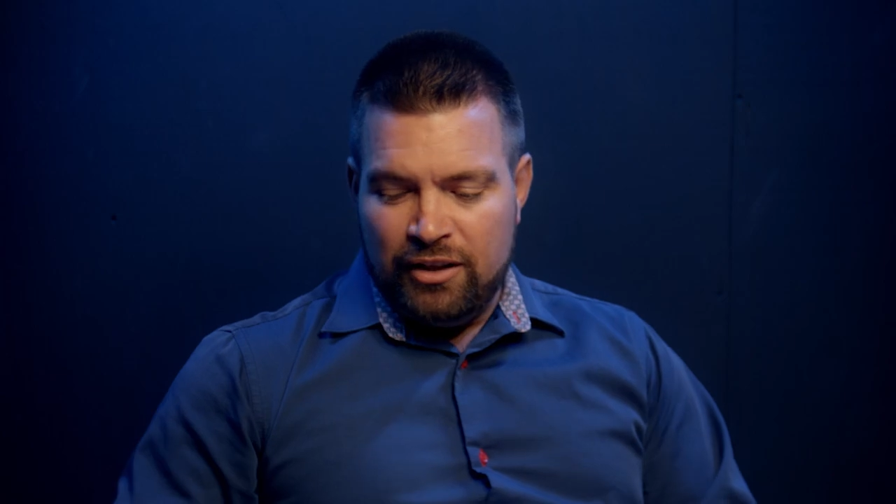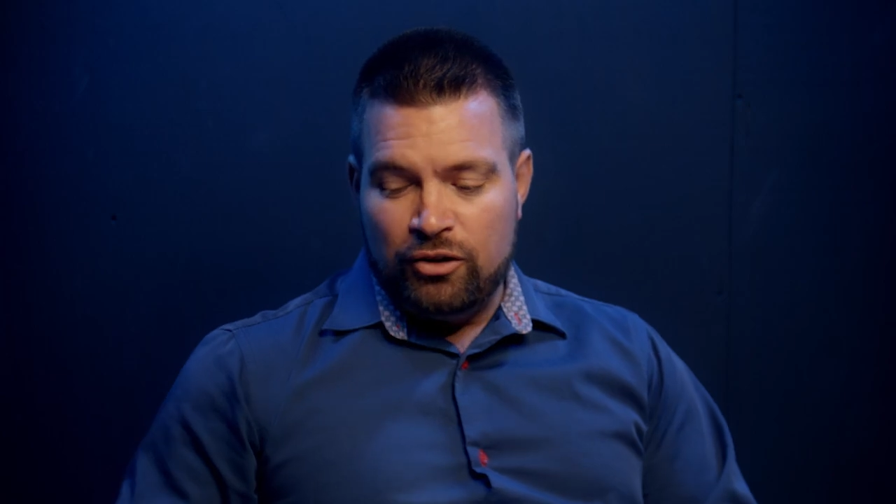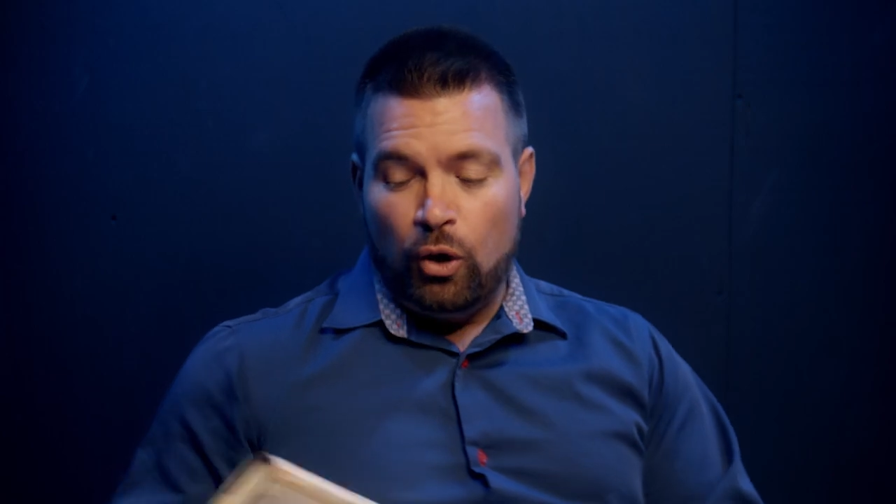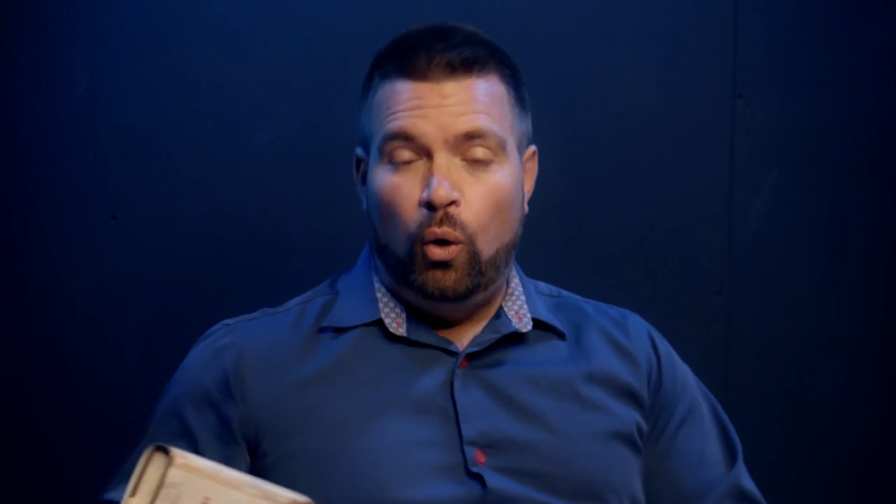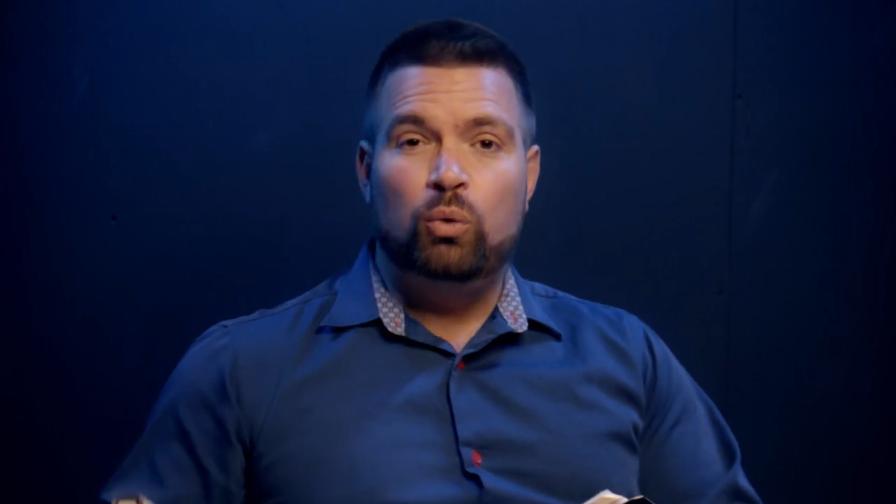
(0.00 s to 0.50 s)
And
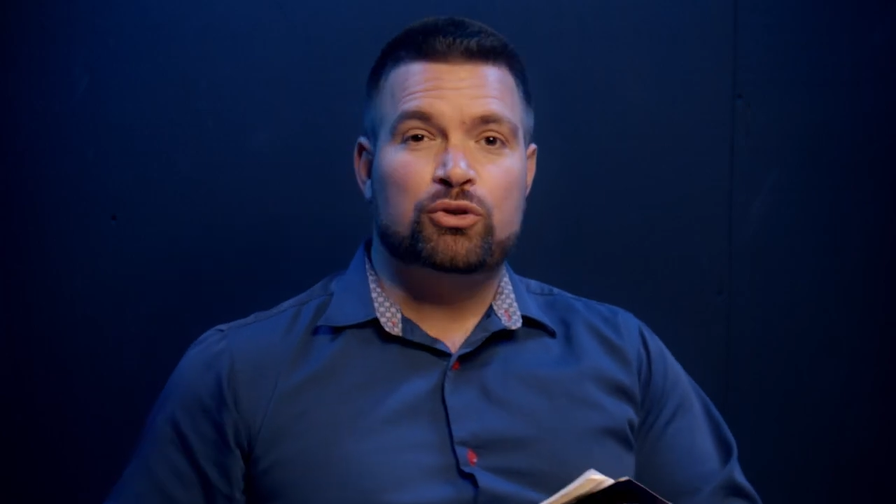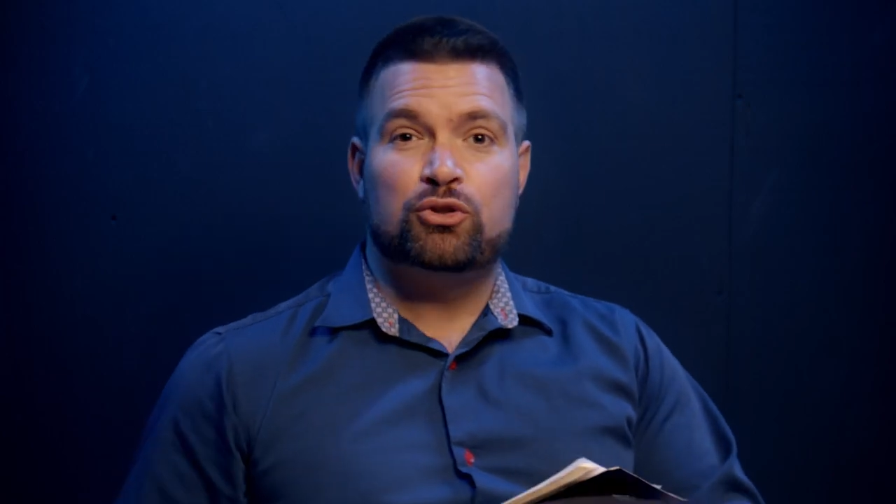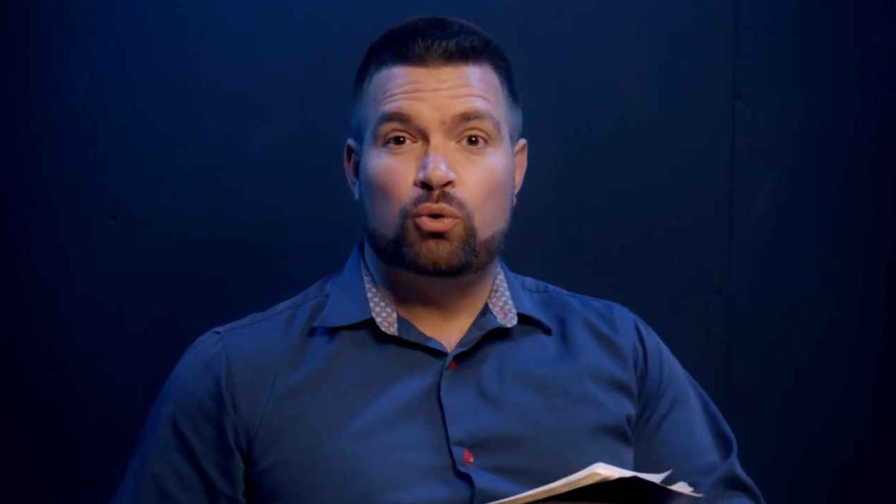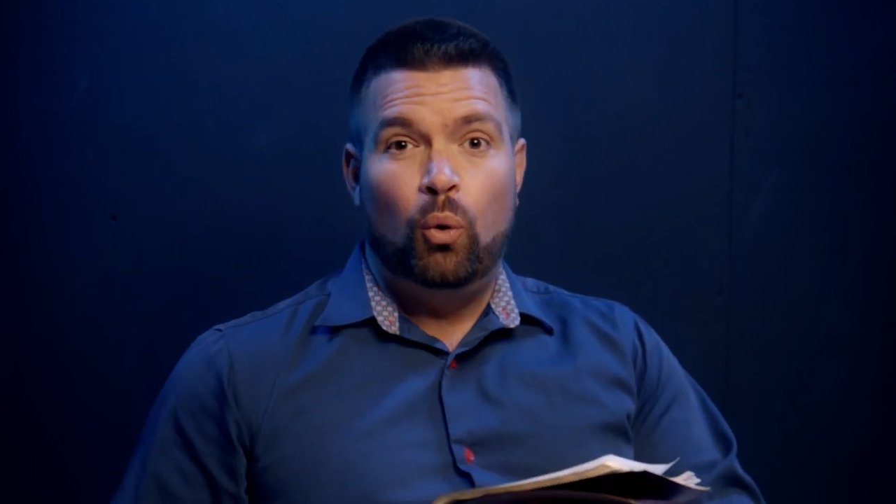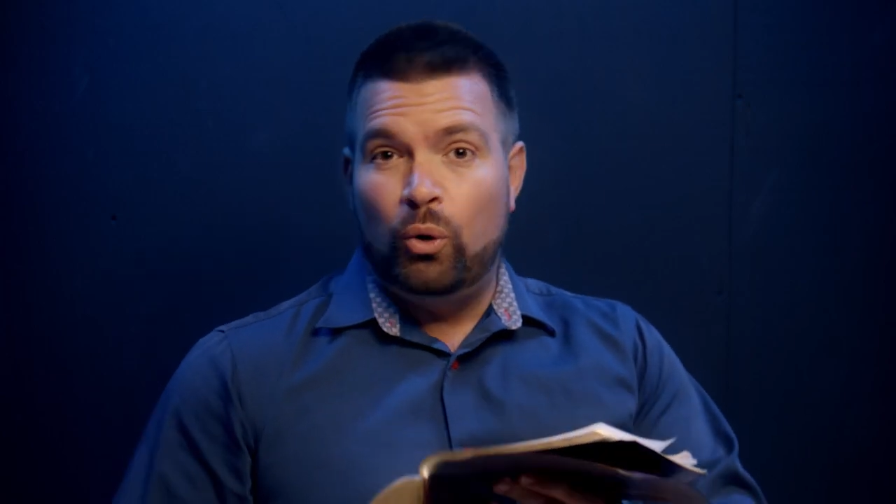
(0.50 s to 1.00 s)
then the whole
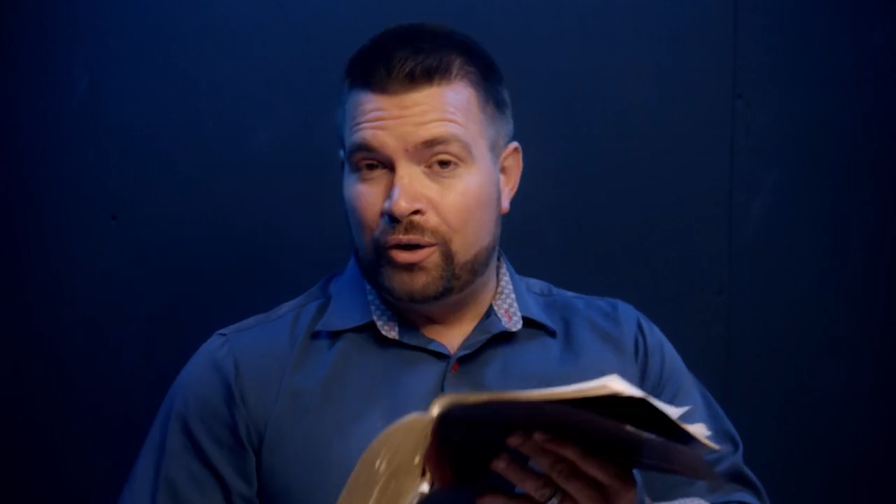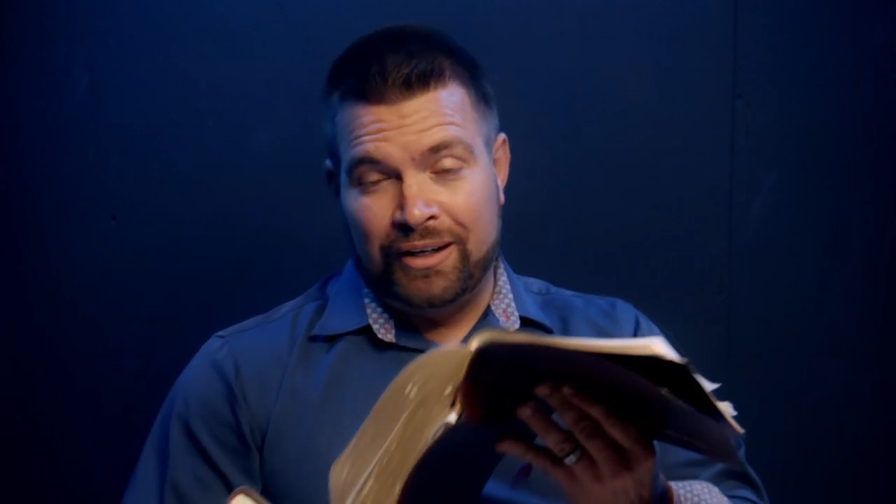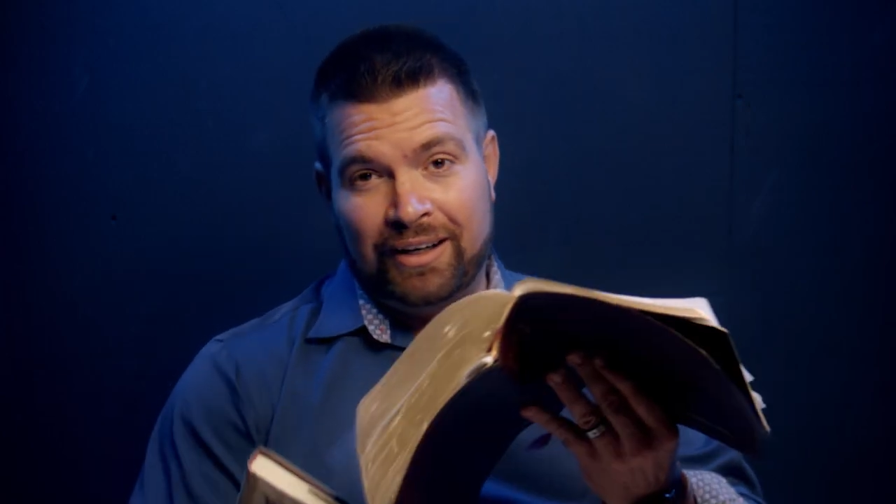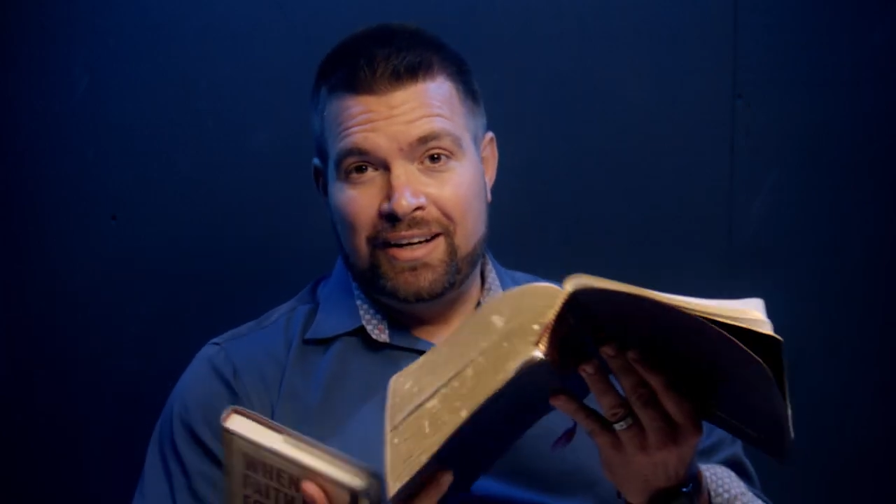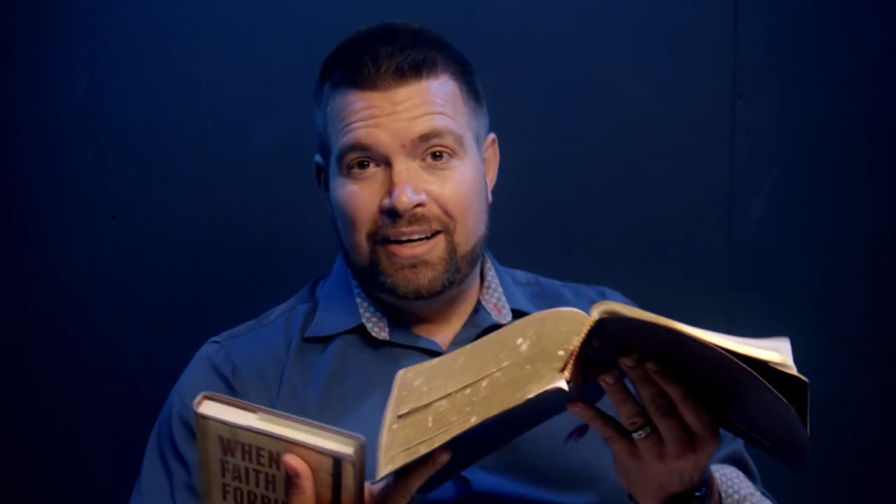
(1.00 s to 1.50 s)

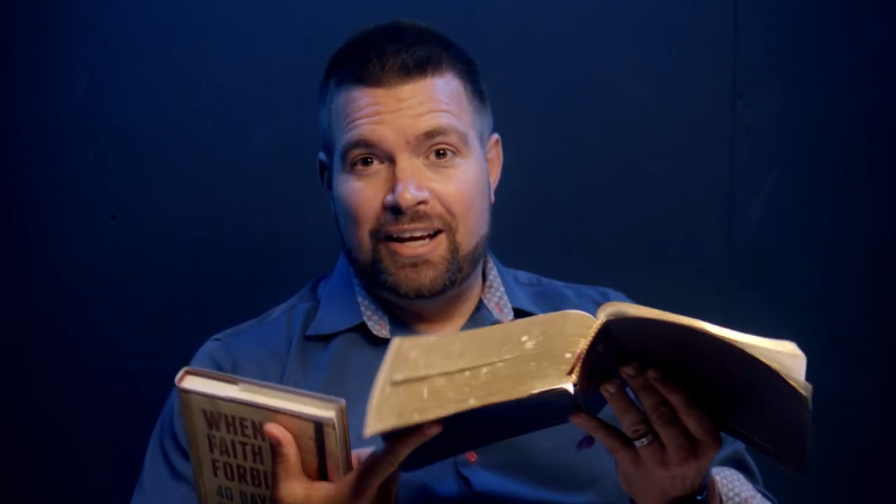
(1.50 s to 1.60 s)
story